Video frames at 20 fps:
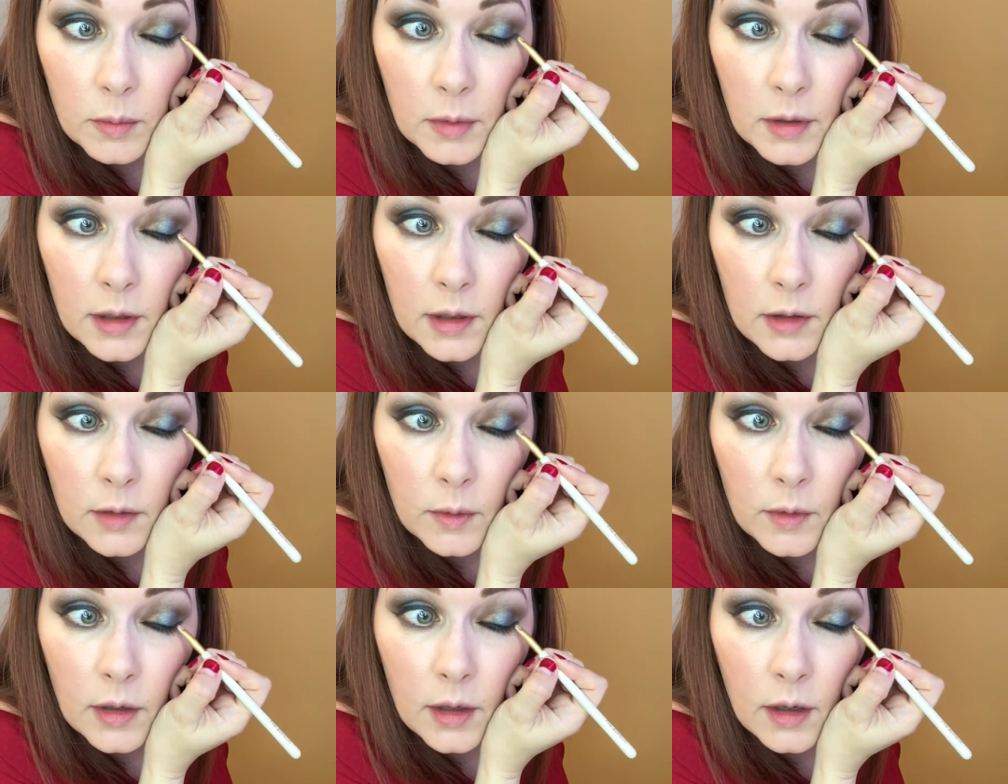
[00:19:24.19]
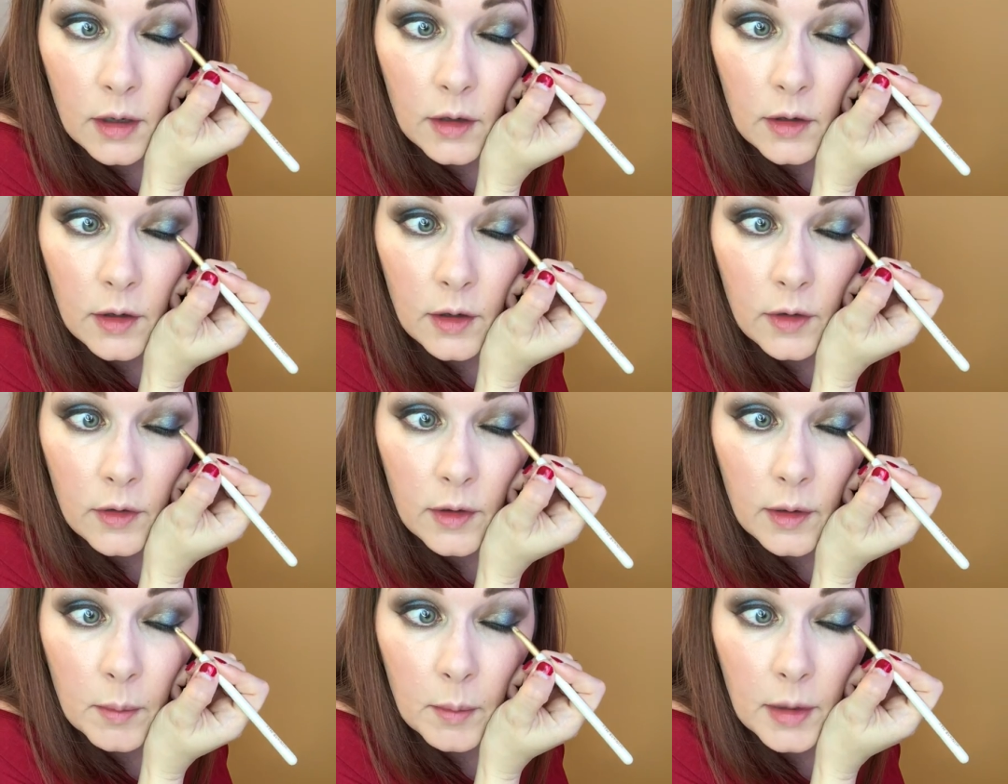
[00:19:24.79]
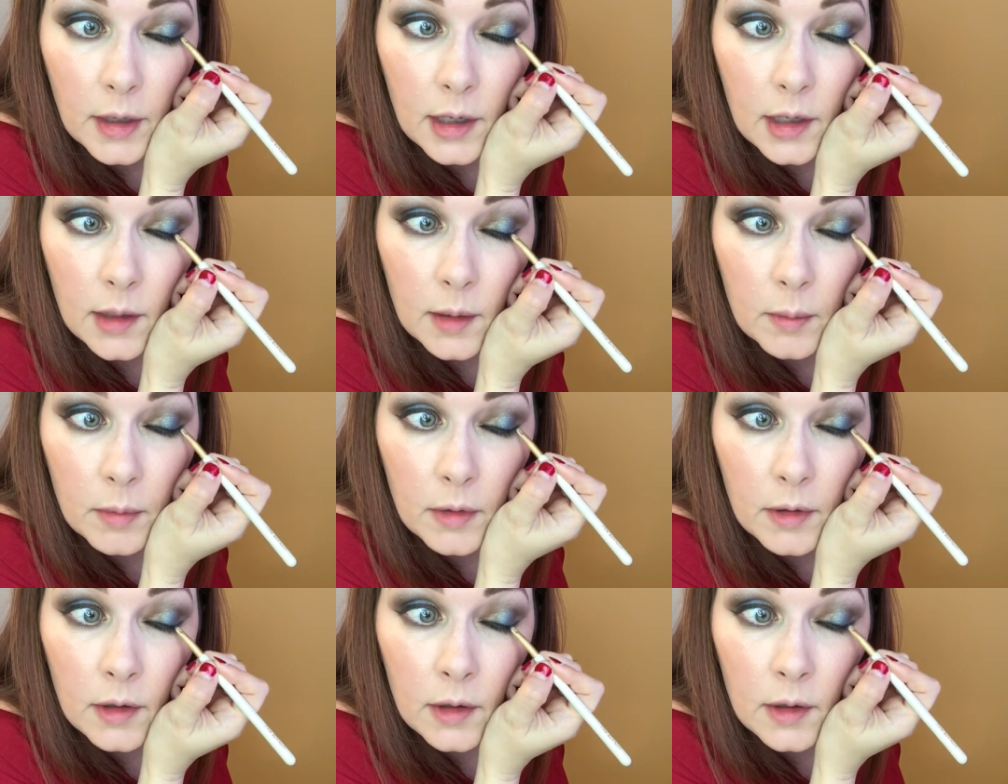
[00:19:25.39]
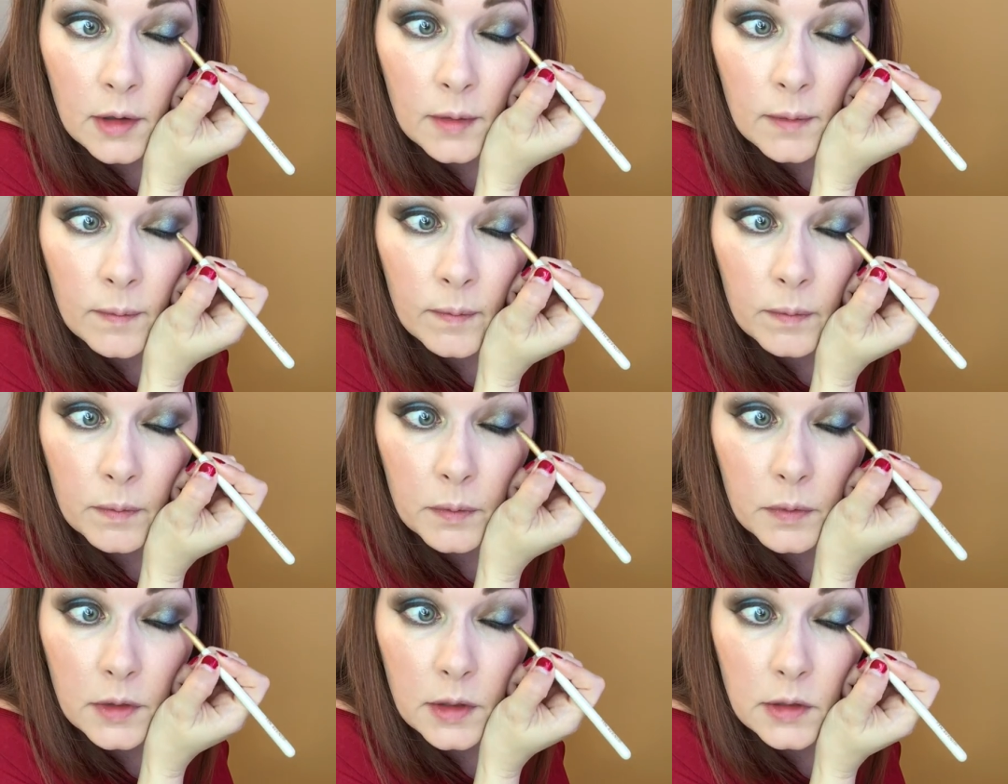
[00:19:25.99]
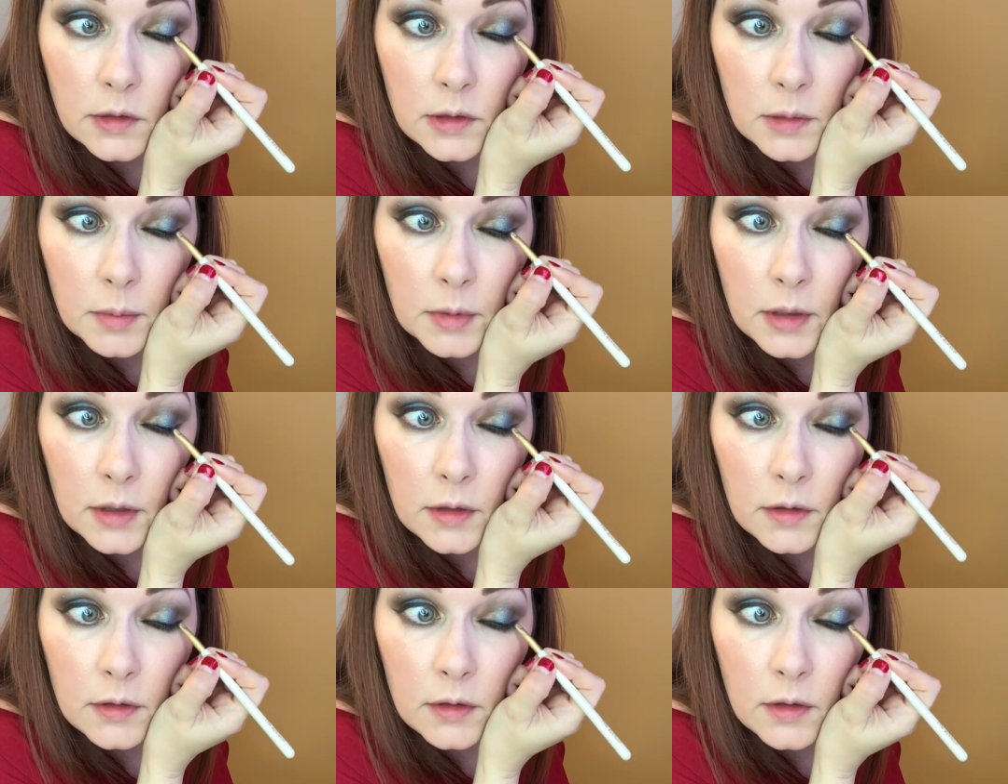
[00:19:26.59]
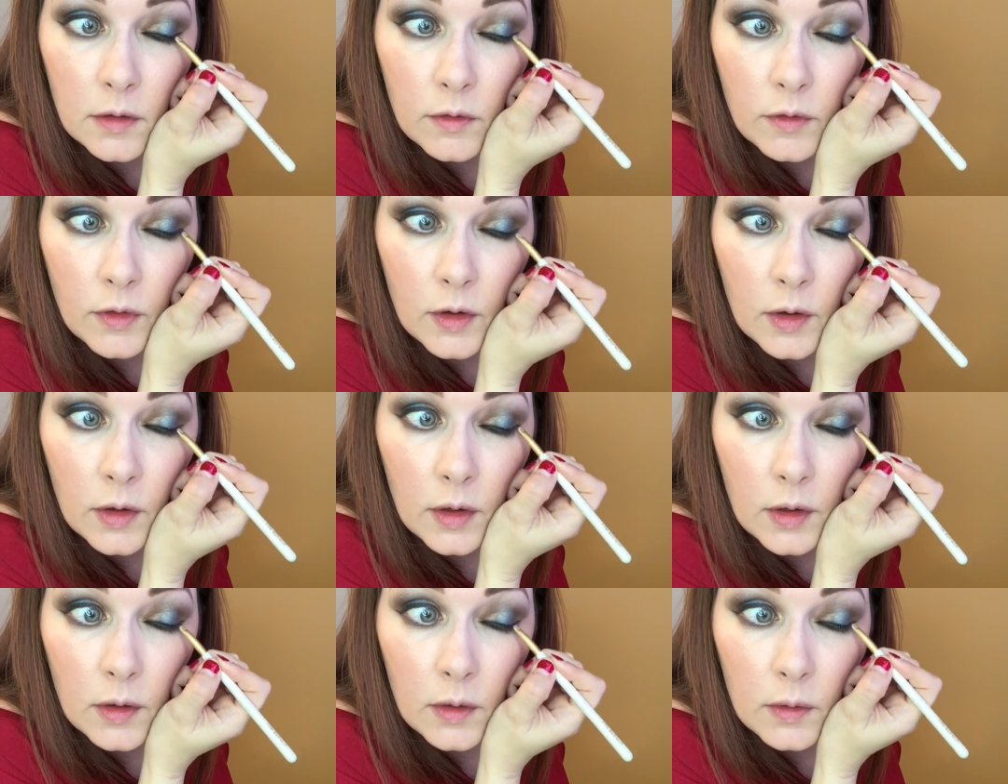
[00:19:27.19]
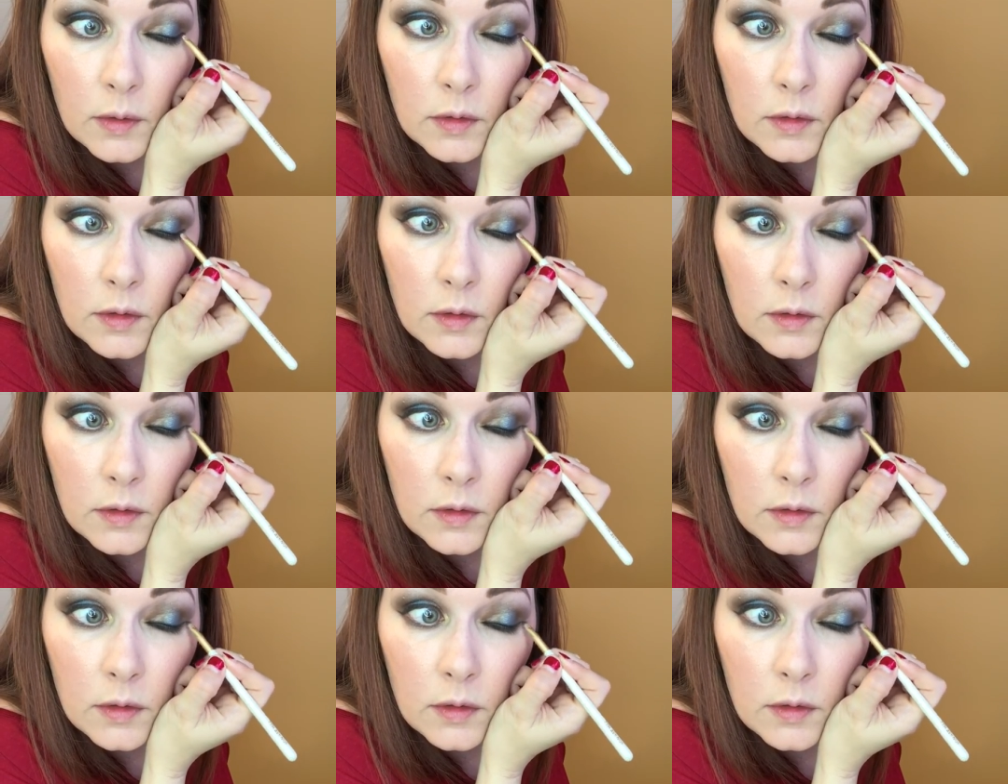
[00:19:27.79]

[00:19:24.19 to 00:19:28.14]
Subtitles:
because we all know that makeup disappears in photos.